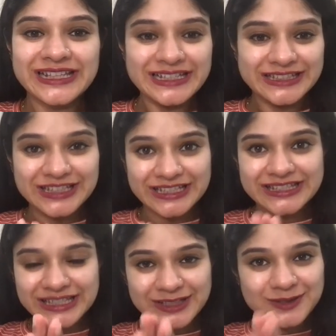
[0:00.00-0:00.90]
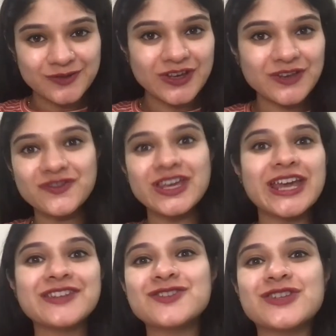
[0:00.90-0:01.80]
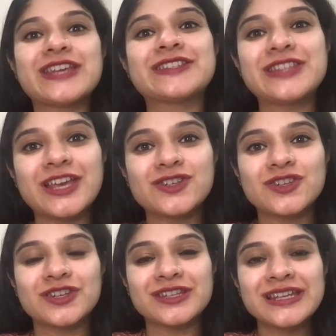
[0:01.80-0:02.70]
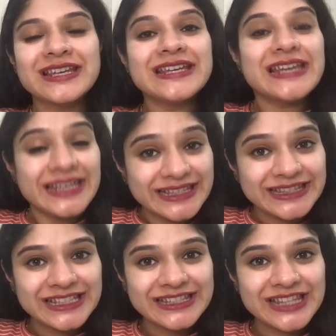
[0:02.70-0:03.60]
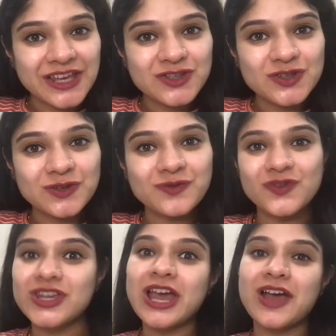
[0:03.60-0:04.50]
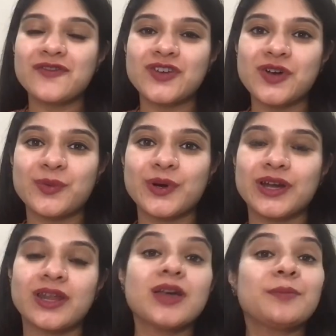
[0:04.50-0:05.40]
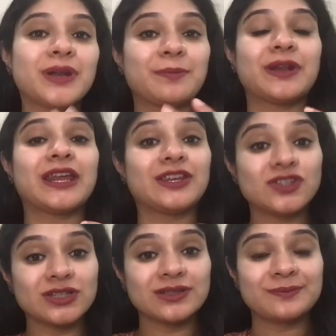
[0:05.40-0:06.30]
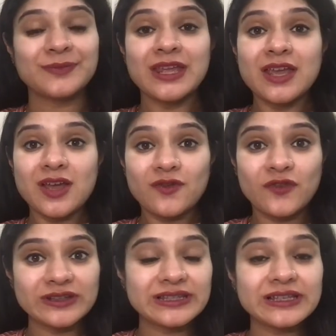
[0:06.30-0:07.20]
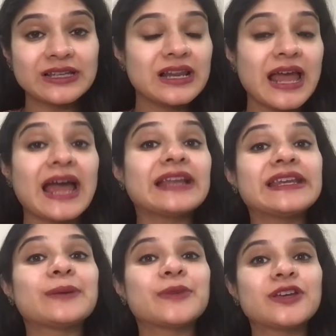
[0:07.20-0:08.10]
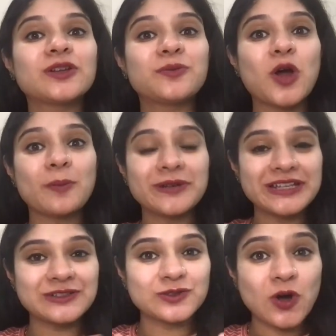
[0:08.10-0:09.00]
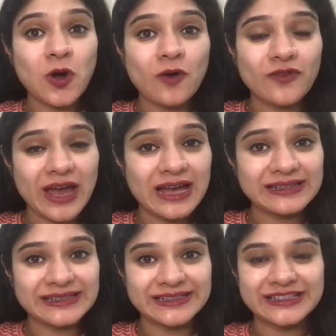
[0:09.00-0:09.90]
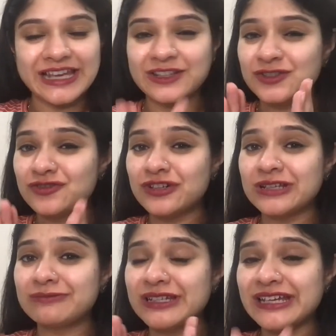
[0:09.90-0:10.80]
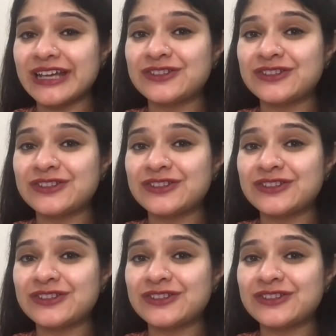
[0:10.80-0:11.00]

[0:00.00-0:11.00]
this is where we end today's session. In this session, we have covered preparation, physical and chemical properties of acids. Extremely